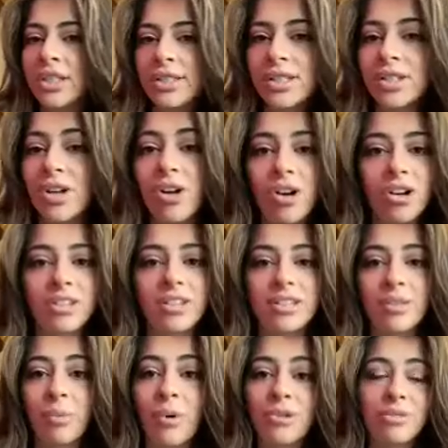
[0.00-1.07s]
song that's
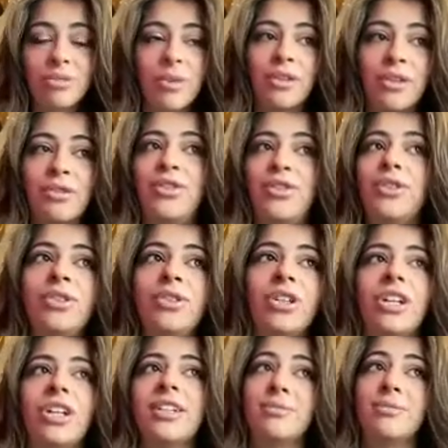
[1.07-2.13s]
supposed to make you feel
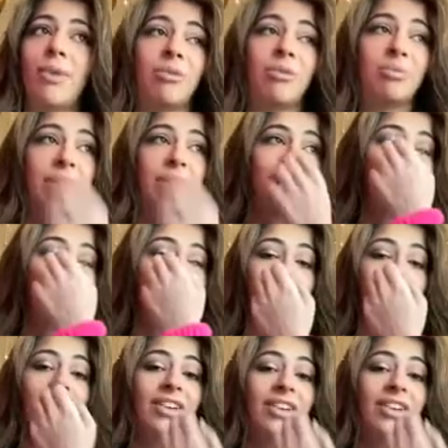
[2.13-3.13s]
good. It's about being in love.